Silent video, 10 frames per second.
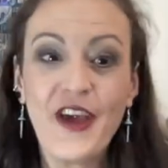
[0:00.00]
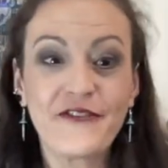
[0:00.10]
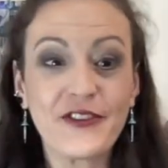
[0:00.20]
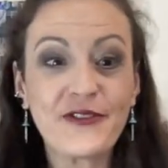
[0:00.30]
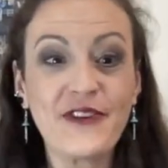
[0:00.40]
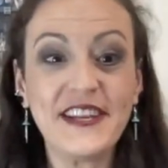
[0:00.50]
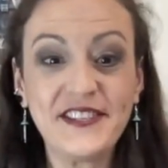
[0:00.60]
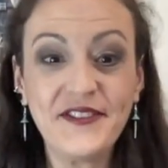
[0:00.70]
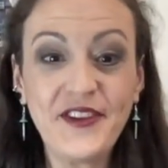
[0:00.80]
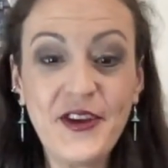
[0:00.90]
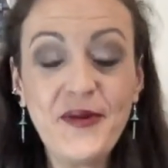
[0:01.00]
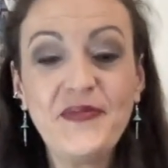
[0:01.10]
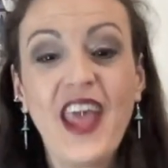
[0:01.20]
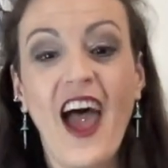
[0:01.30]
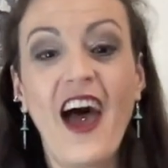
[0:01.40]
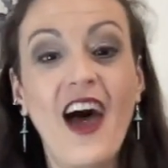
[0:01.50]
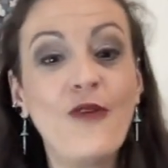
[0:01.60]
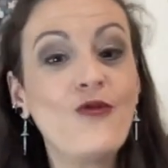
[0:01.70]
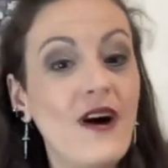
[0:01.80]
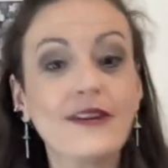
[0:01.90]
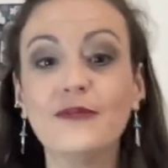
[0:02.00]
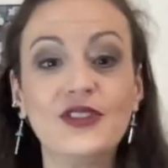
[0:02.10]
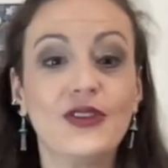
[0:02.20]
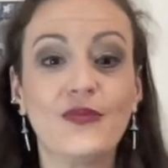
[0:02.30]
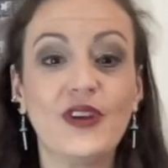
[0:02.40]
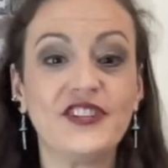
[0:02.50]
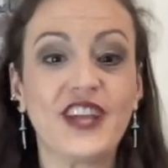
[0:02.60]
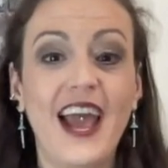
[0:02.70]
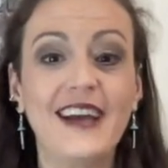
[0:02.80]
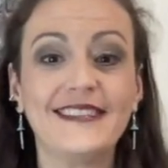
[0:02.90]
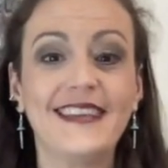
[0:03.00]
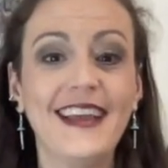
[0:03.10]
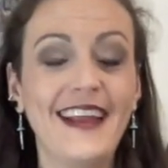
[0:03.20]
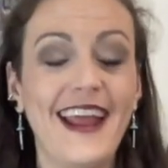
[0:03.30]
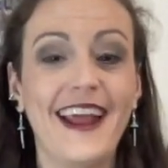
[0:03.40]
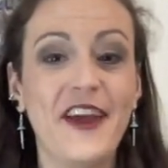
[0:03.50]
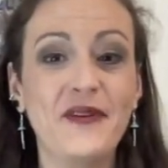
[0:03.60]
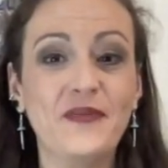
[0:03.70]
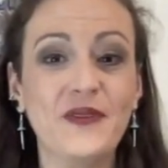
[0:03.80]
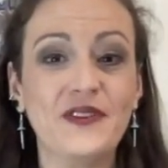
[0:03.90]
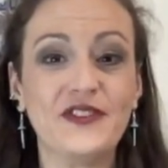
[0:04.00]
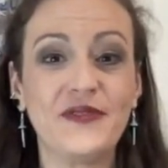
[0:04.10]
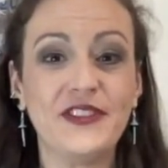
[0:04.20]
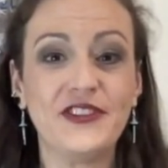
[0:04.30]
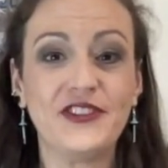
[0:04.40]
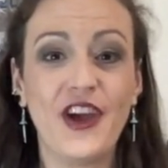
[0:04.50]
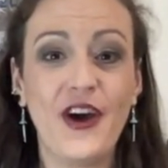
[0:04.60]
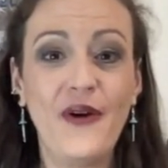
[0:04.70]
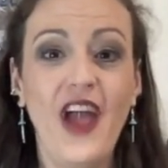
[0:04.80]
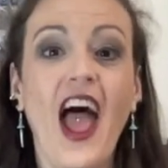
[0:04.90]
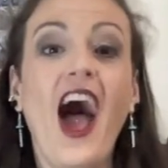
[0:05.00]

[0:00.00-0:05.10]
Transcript: For the rest of you, welcome to the Witch Casket, and I hope you enjoyed the show.